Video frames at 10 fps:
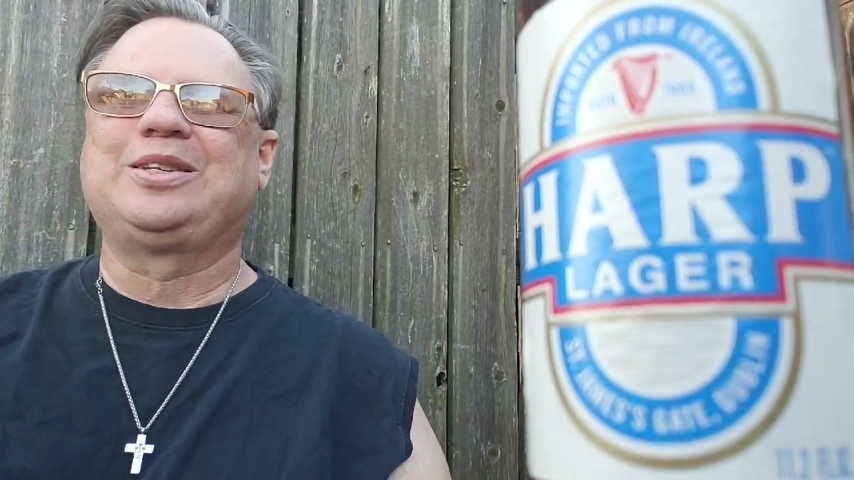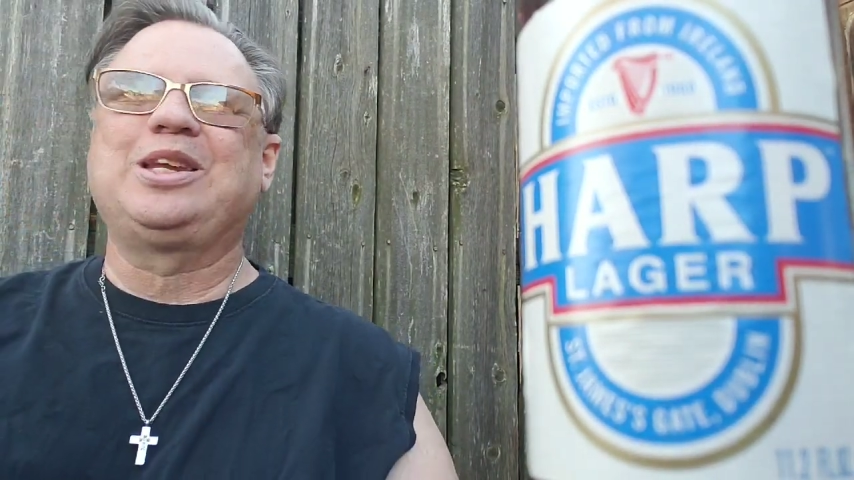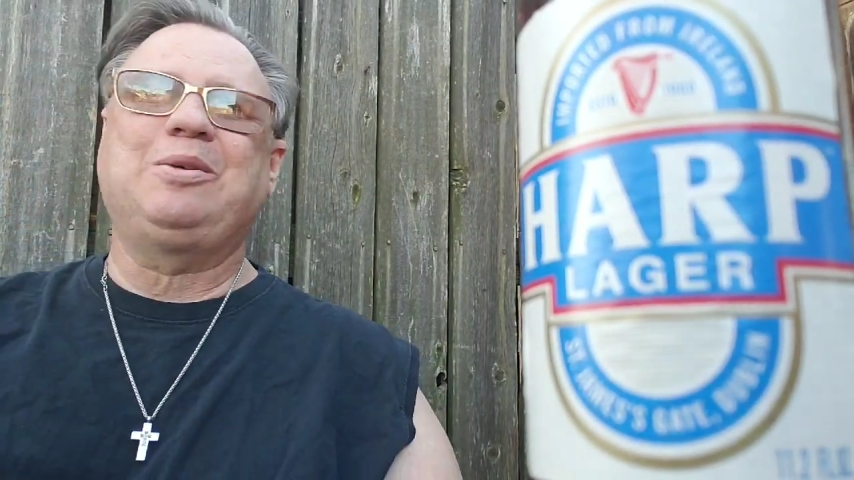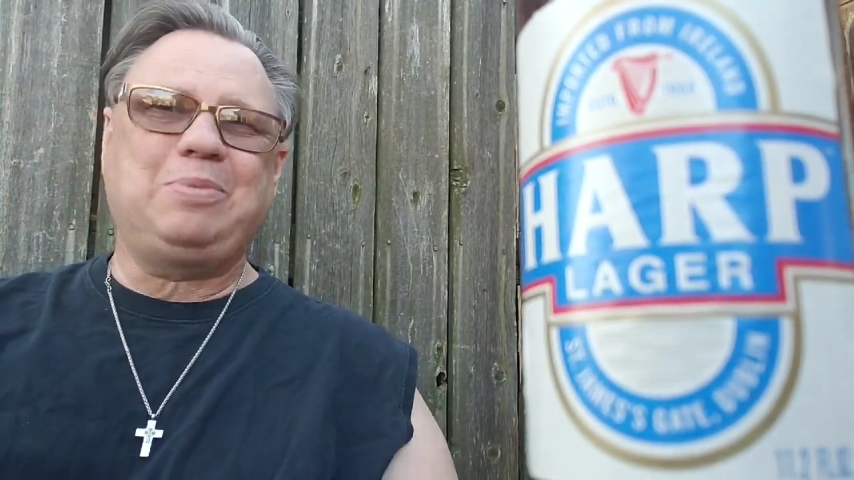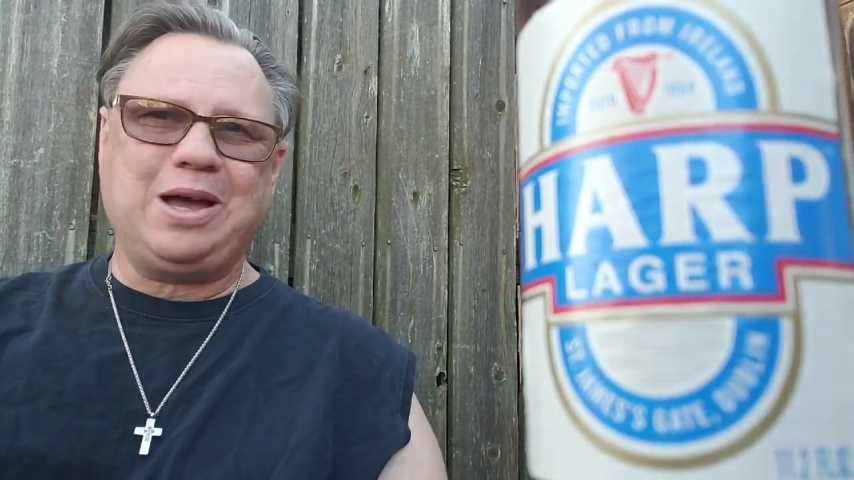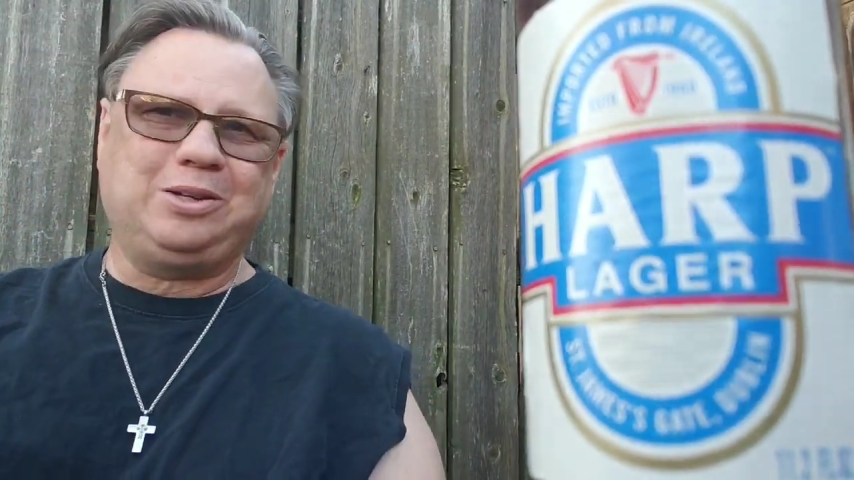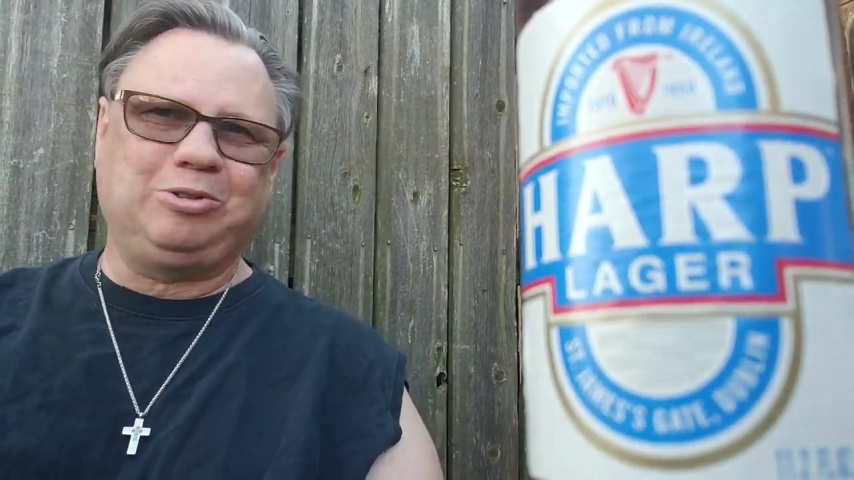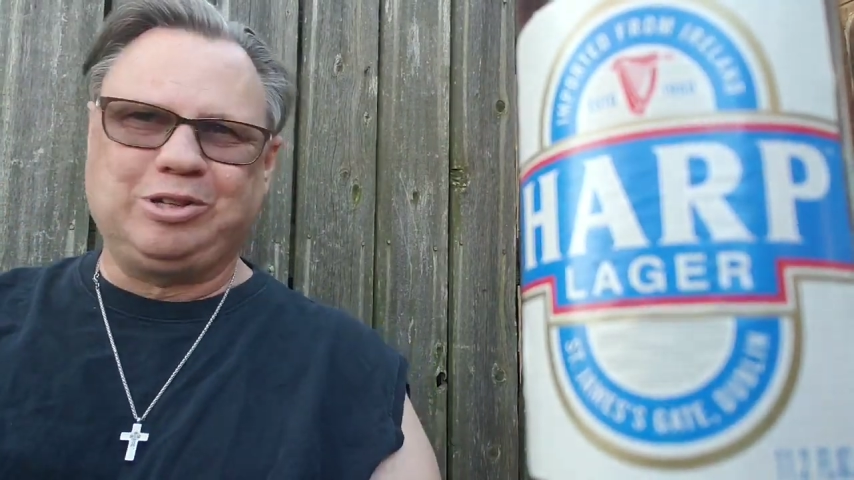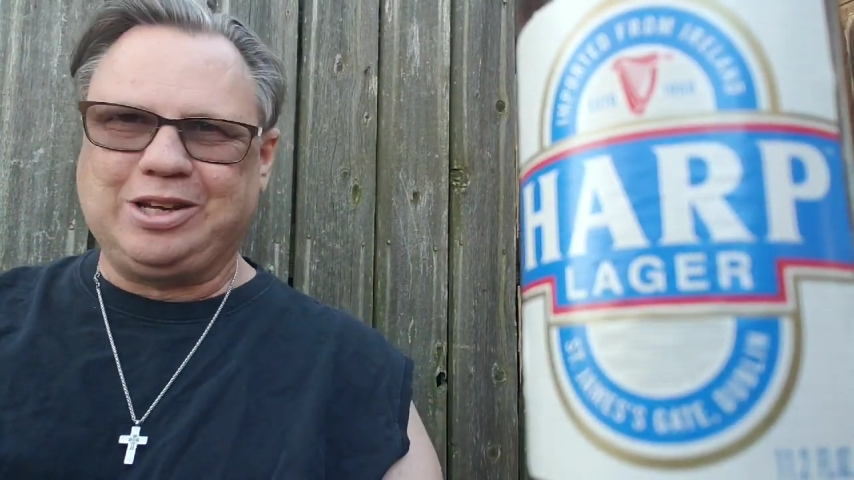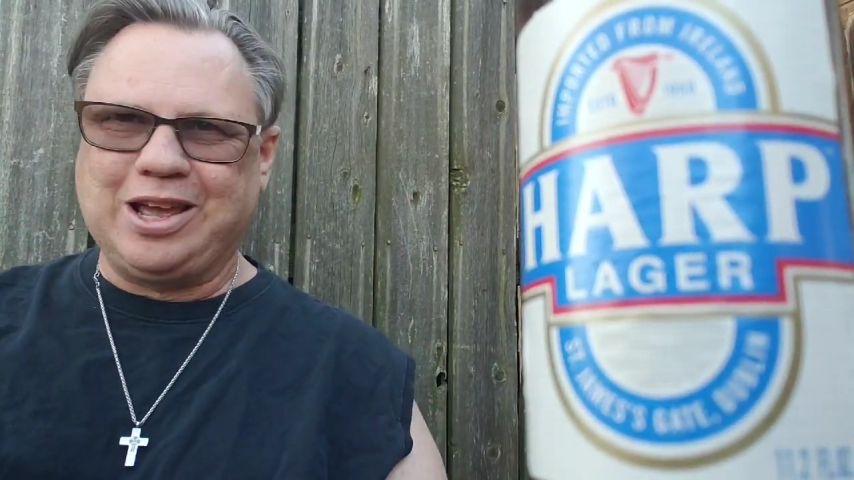St.
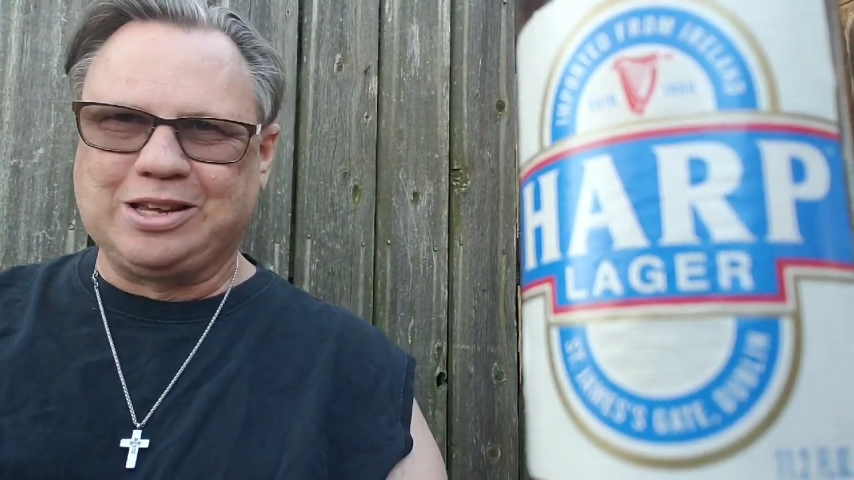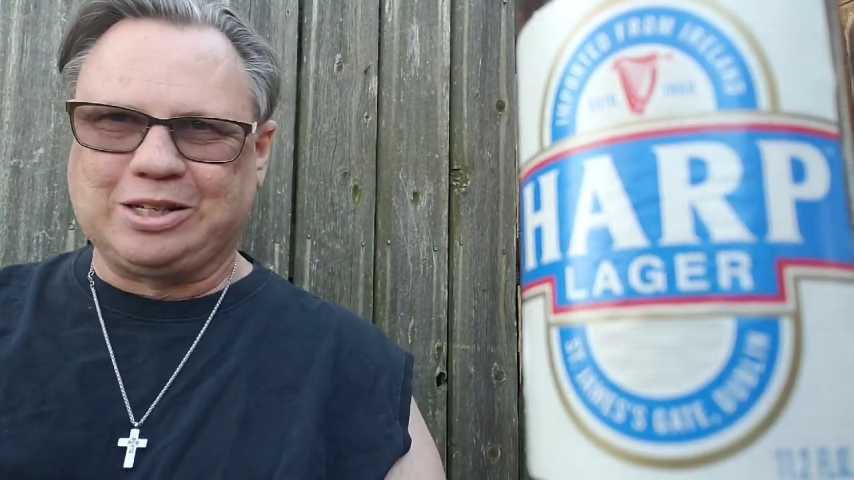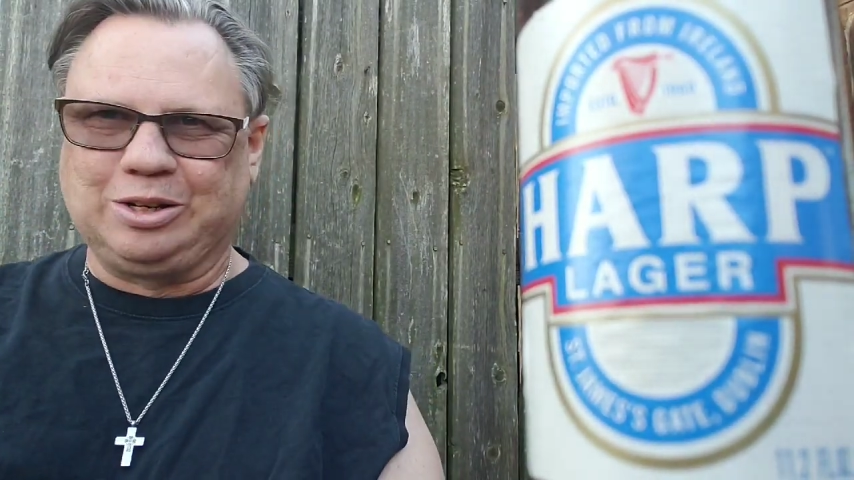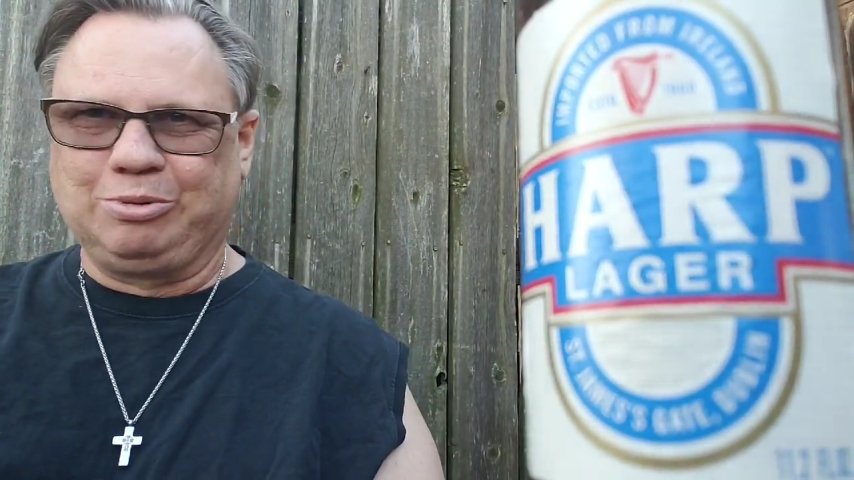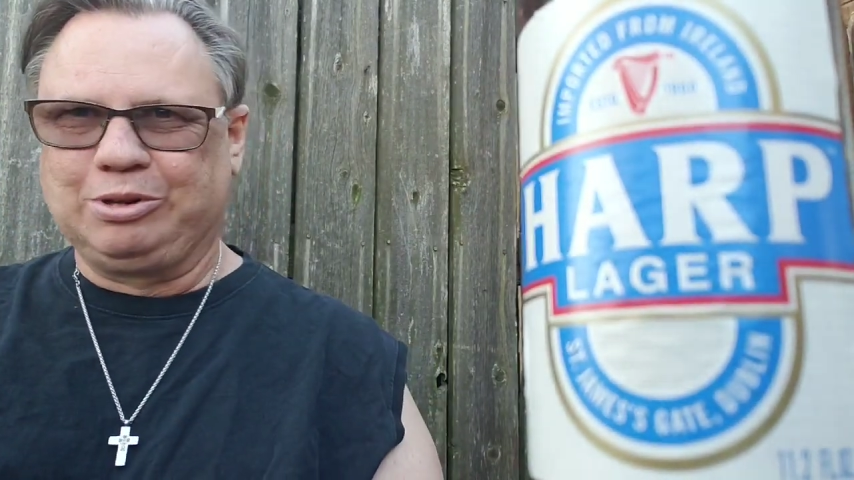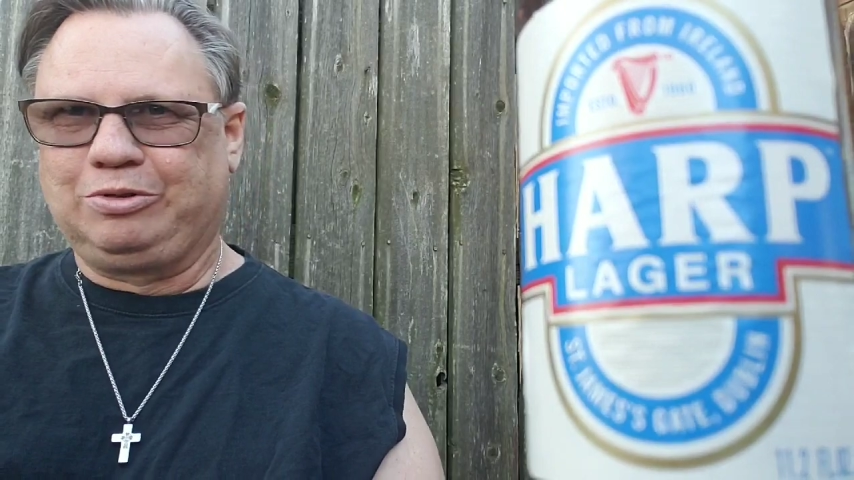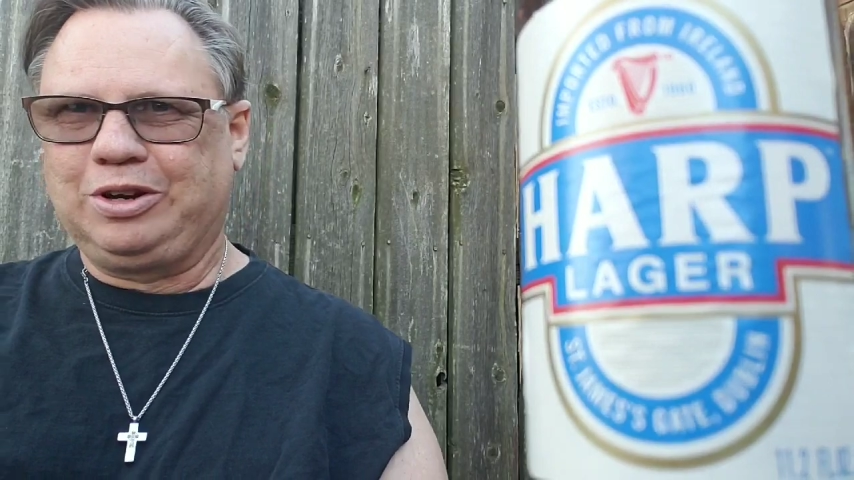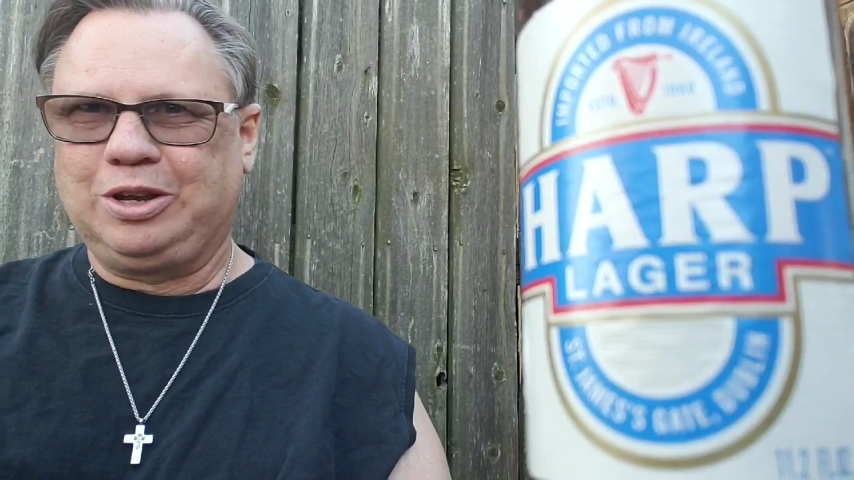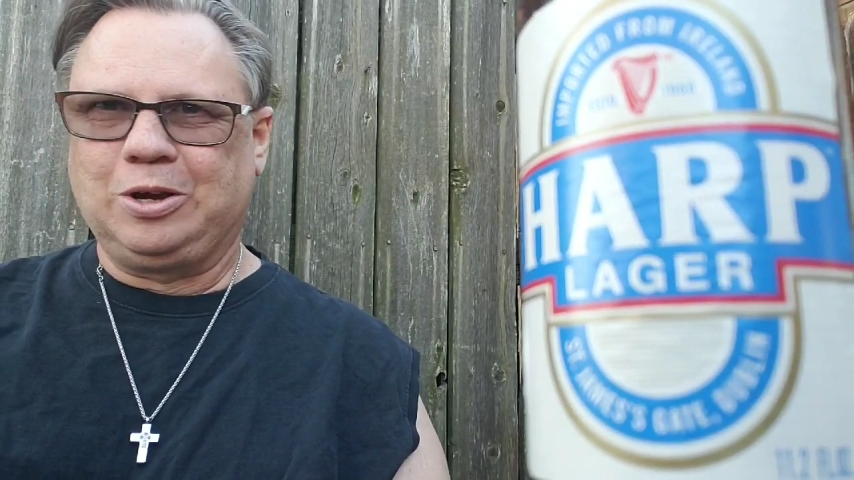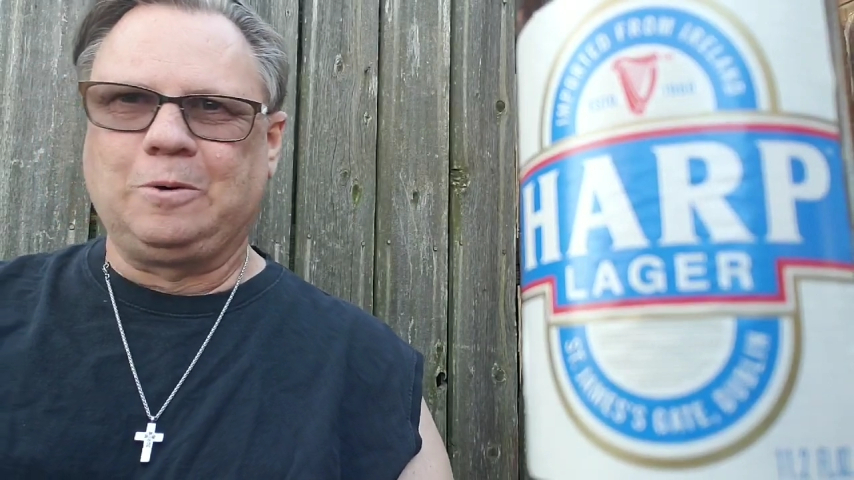Patrick's Day as I do this
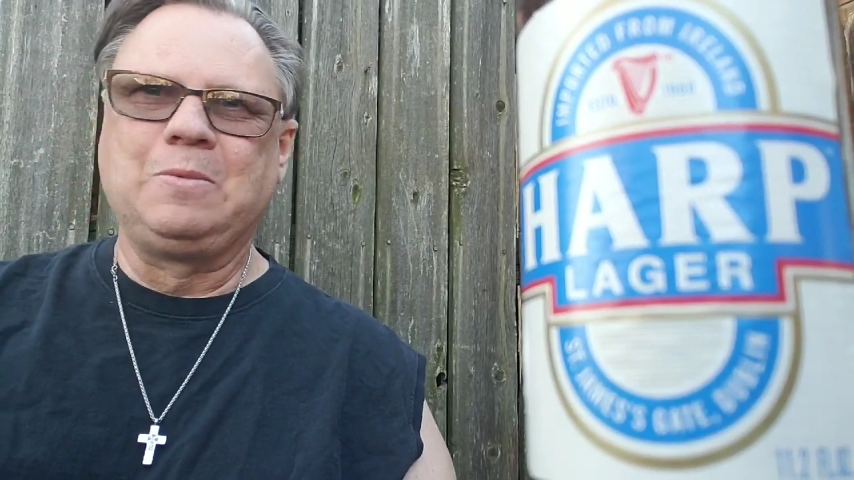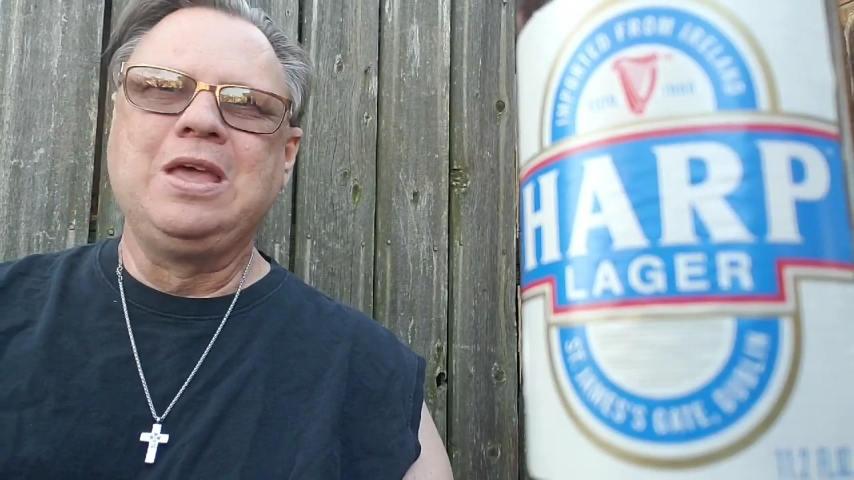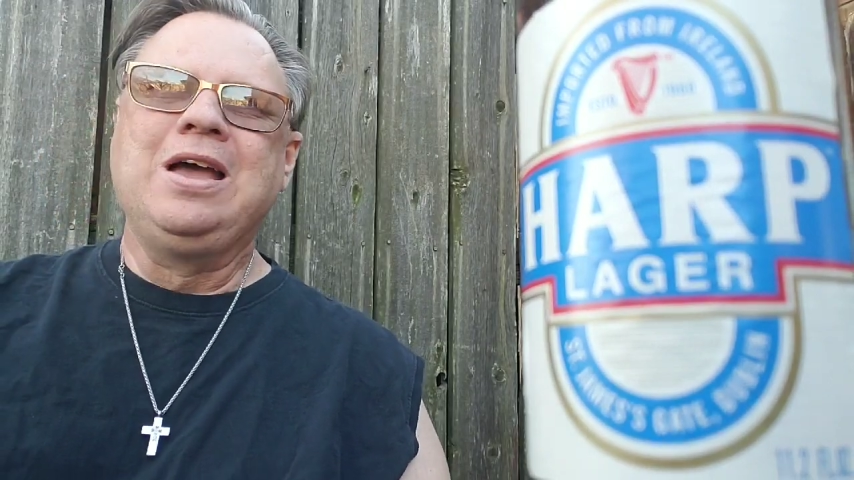video.